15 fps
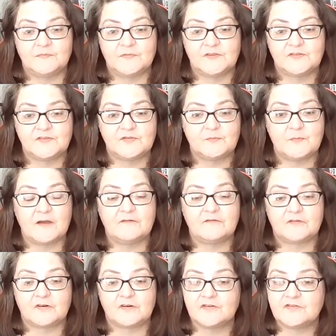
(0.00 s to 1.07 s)
This is my
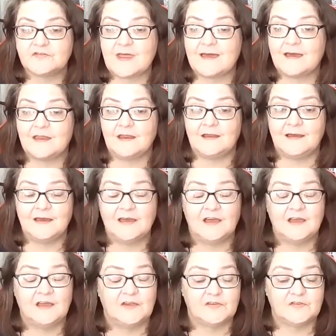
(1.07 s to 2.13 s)
first
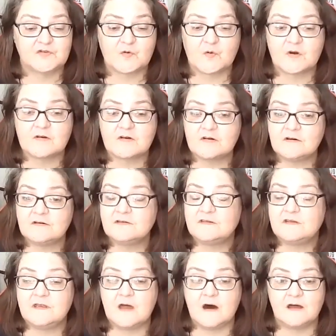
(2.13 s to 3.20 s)
historical
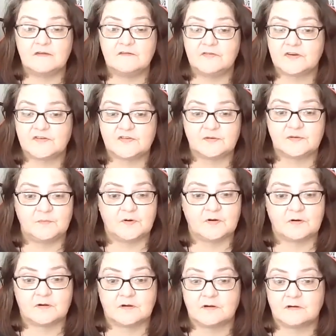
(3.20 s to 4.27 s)
nonfiction
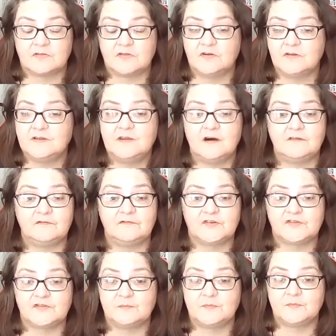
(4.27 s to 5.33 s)
book. The only
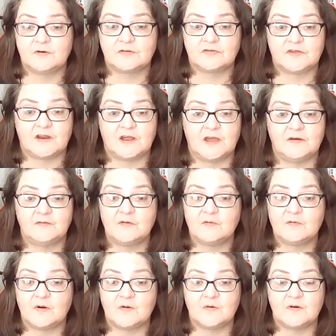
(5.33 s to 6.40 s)
nonfiction book that I ever
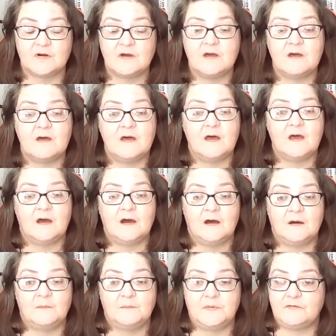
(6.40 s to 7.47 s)
wrote
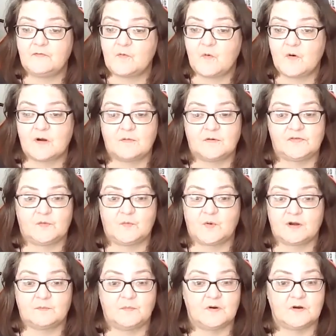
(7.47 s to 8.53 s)
before was a
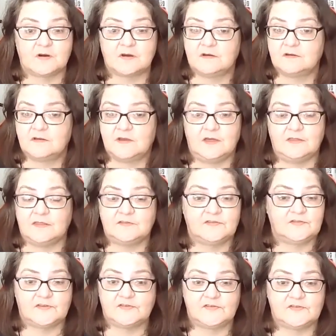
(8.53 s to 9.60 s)
workbook,
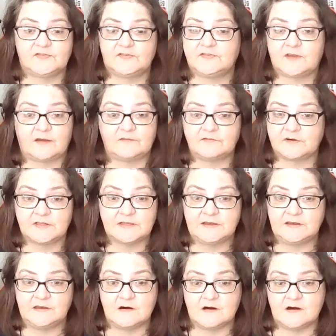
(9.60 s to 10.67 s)
and this is
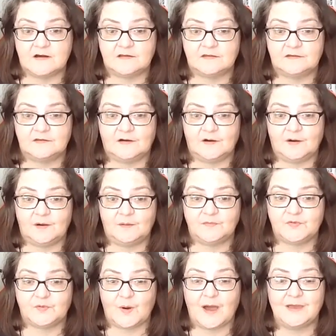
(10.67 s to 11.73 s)
definitely known.
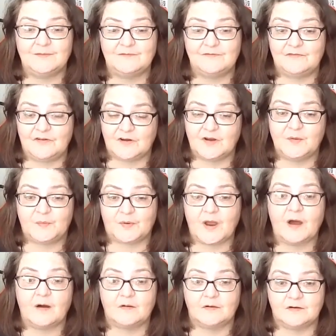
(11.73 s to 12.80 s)
So I am very
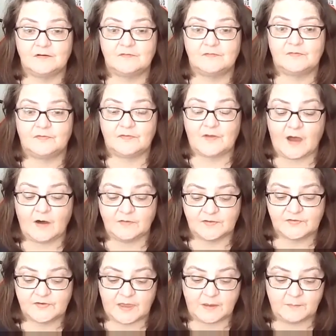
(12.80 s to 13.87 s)
proud of how
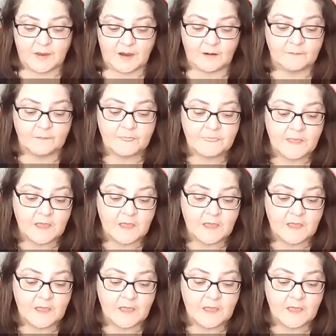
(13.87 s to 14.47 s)
this came out.